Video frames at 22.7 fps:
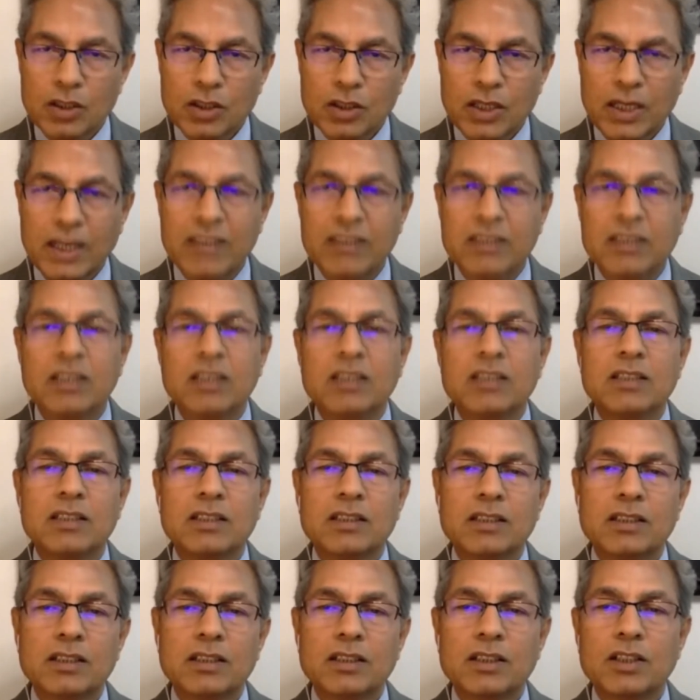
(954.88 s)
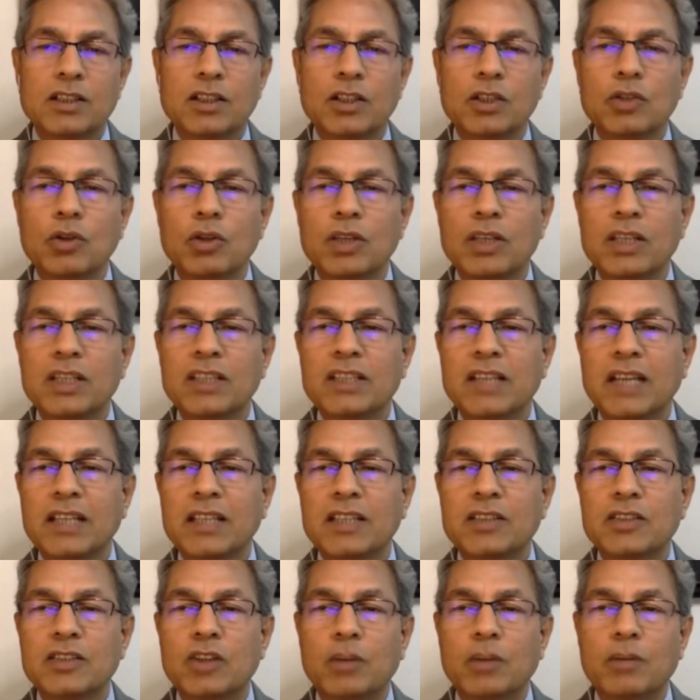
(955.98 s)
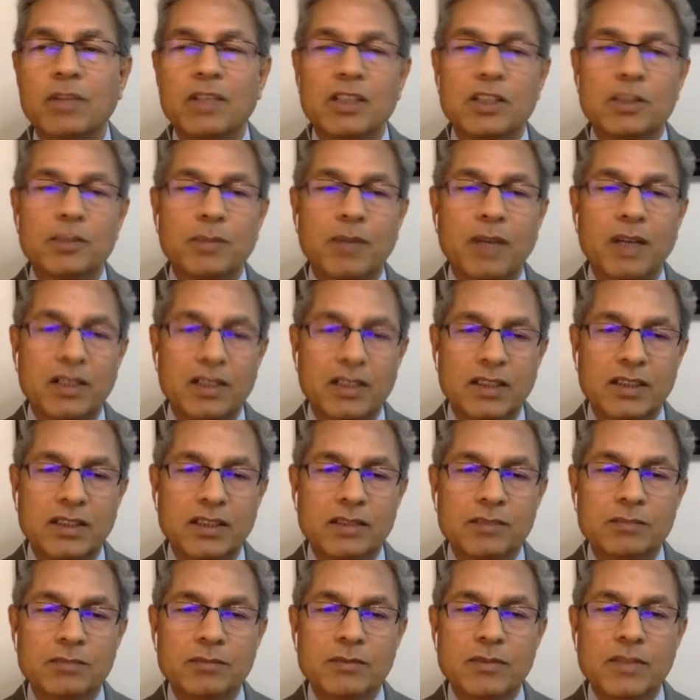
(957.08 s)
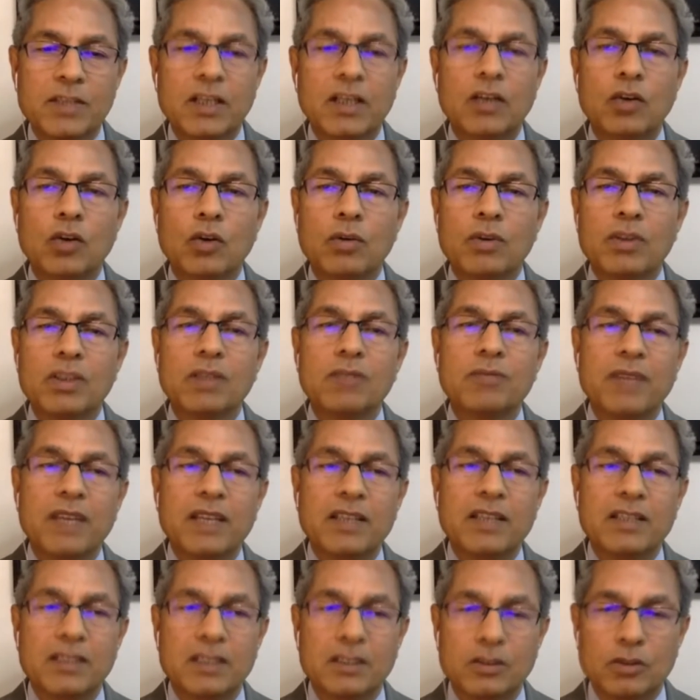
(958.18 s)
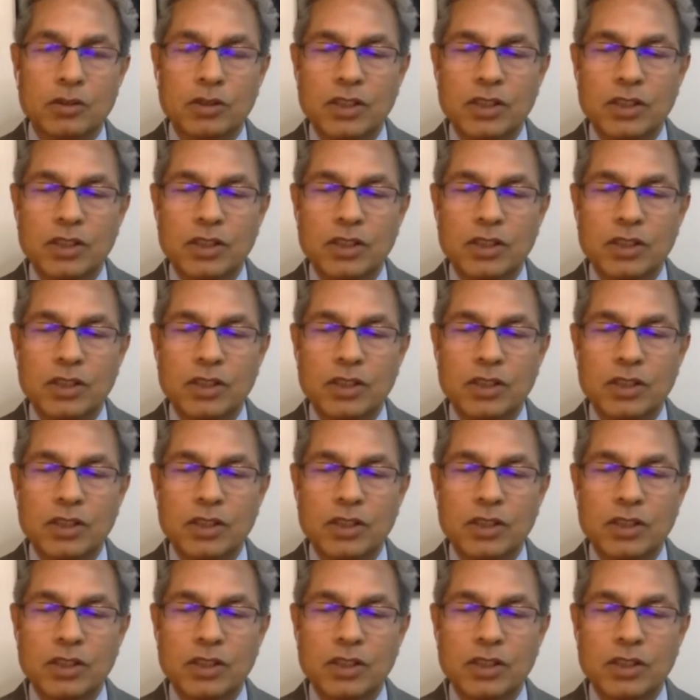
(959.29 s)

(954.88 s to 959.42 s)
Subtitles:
titled Decoding Chinese Communist Party over the phases.